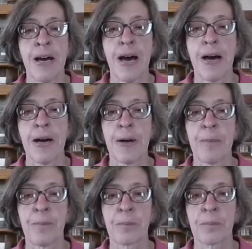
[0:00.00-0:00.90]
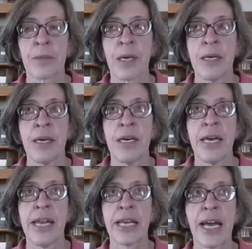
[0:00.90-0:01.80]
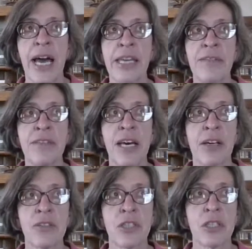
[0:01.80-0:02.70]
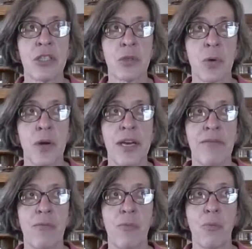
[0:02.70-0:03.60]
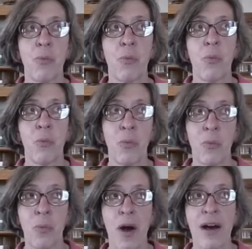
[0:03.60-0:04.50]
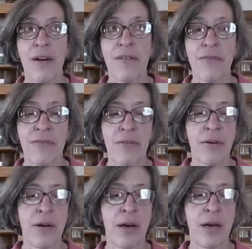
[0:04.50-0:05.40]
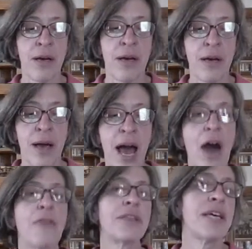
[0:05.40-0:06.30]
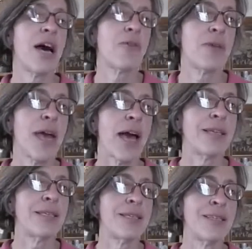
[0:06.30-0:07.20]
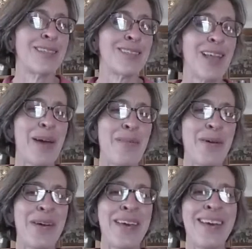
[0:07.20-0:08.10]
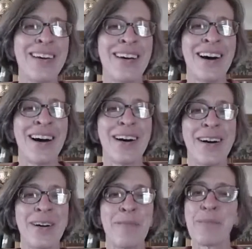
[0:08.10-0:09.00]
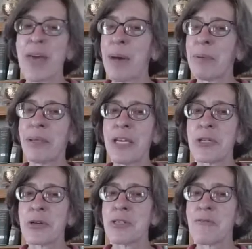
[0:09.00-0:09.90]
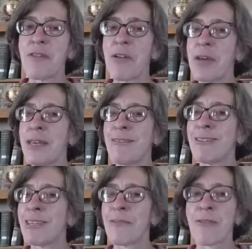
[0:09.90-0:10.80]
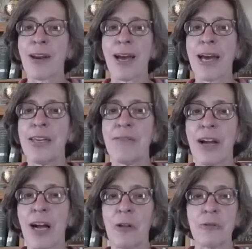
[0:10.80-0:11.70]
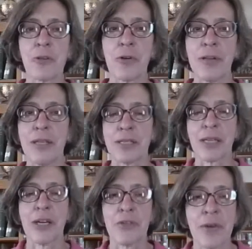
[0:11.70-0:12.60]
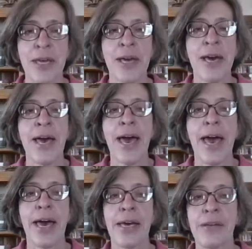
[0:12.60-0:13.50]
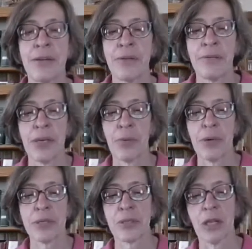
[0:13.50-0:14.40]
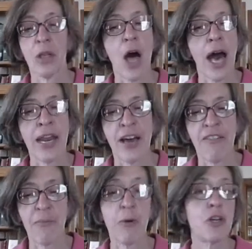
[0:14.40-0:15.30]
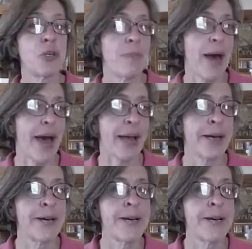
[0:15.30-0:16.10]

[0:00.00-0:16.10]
And it kind of tells the story of how the town reacted to this library. Appalachia is a very different kind of a culture in this country, and there was a lot of pushback.